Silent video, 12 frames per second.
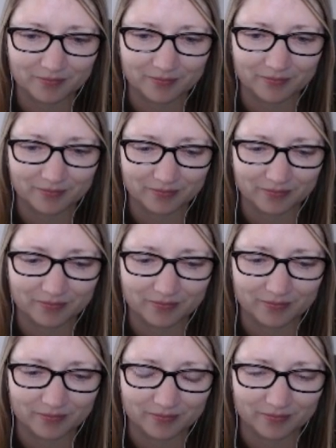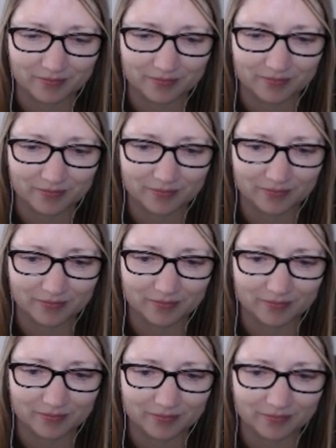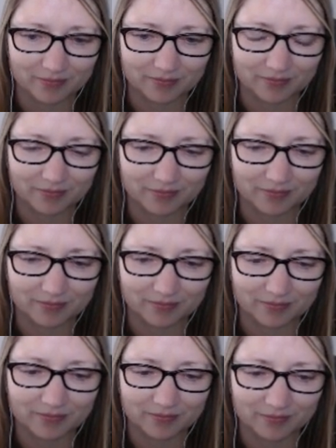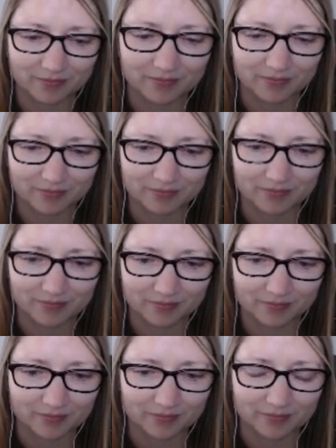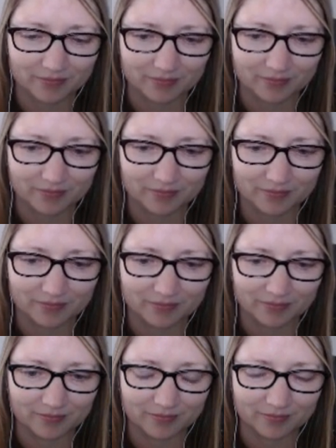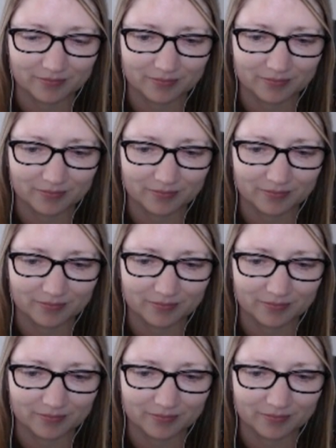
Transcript: This person isn't speaking.